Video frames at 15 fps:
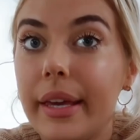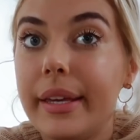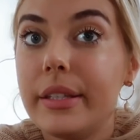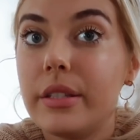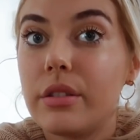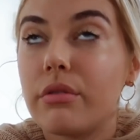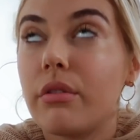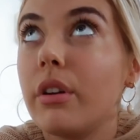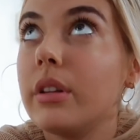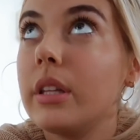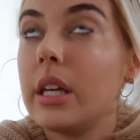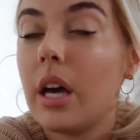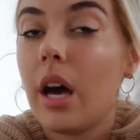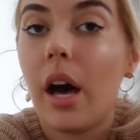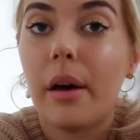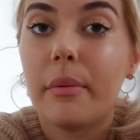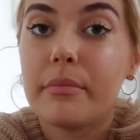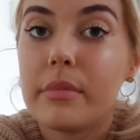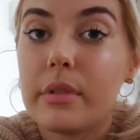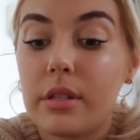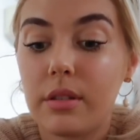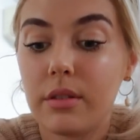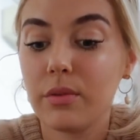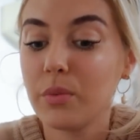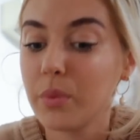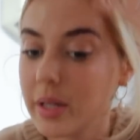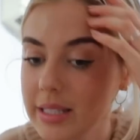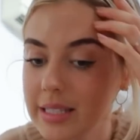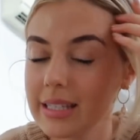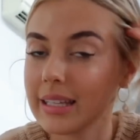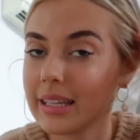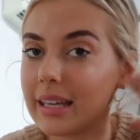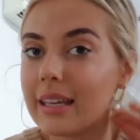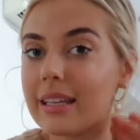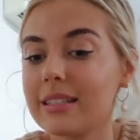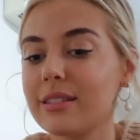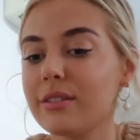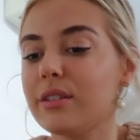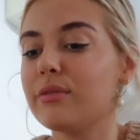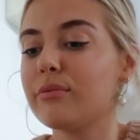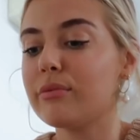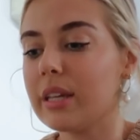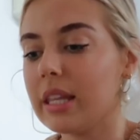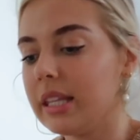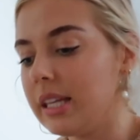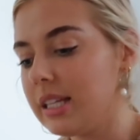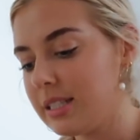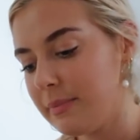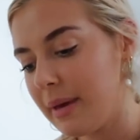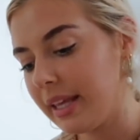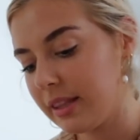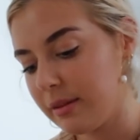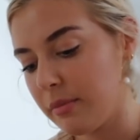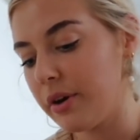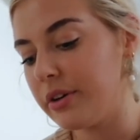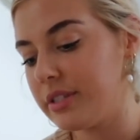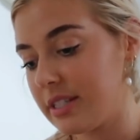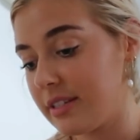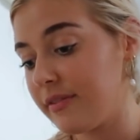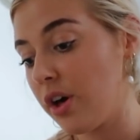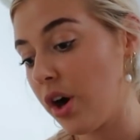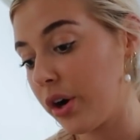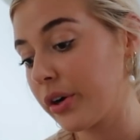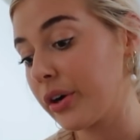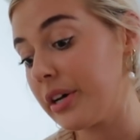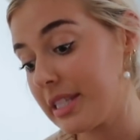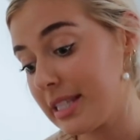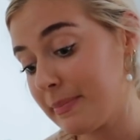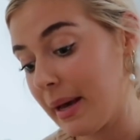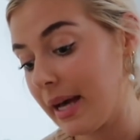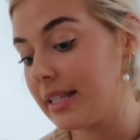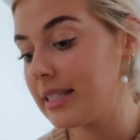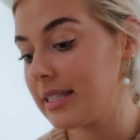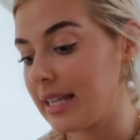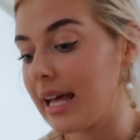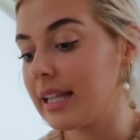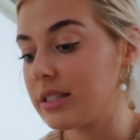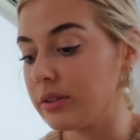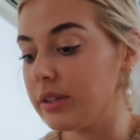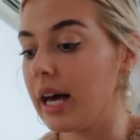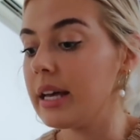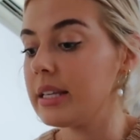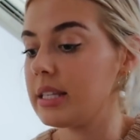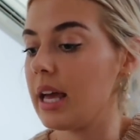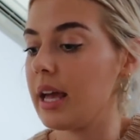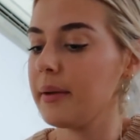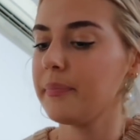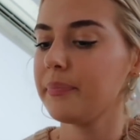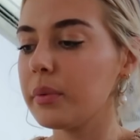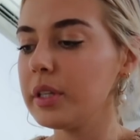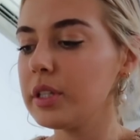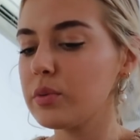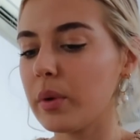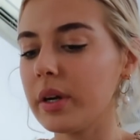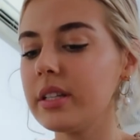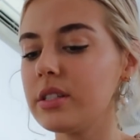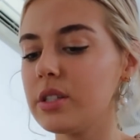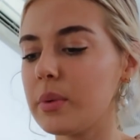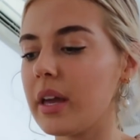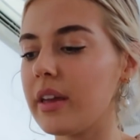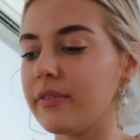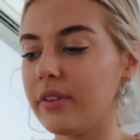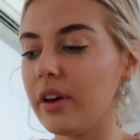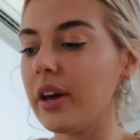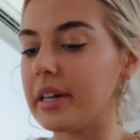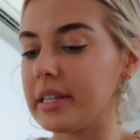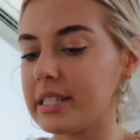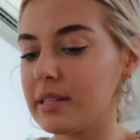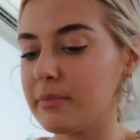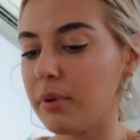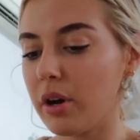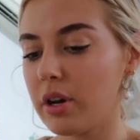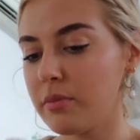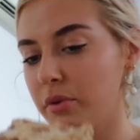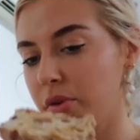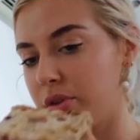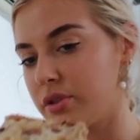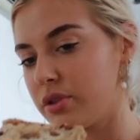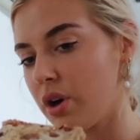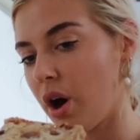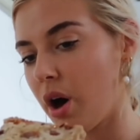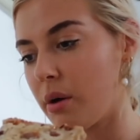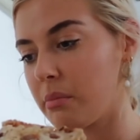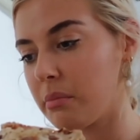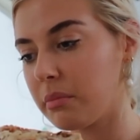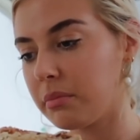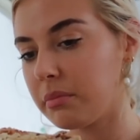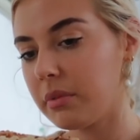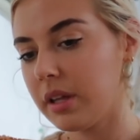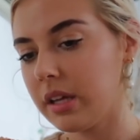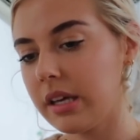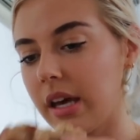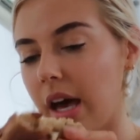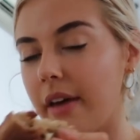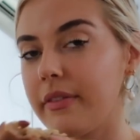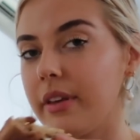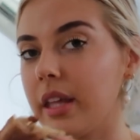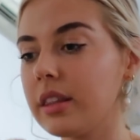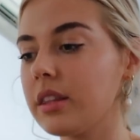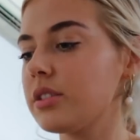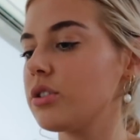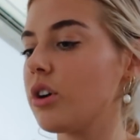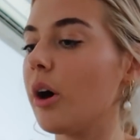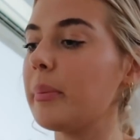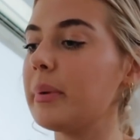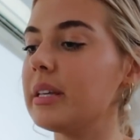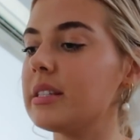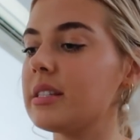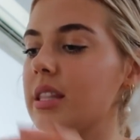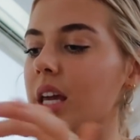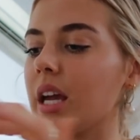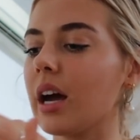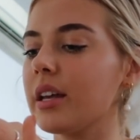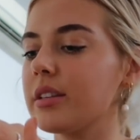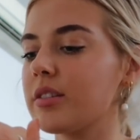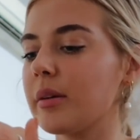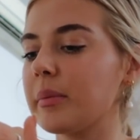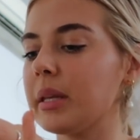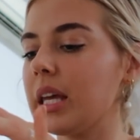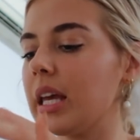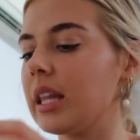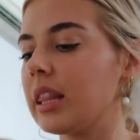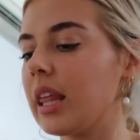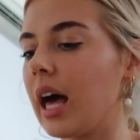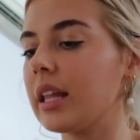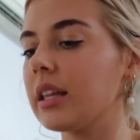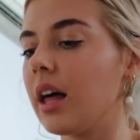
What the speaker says: Easter only comes once a year, so you really need to make the most of the hot cross buns. That's all I say. Which one do you eat first, the bottom or the top? I feel like the top is thicker, so I'm gonna eat that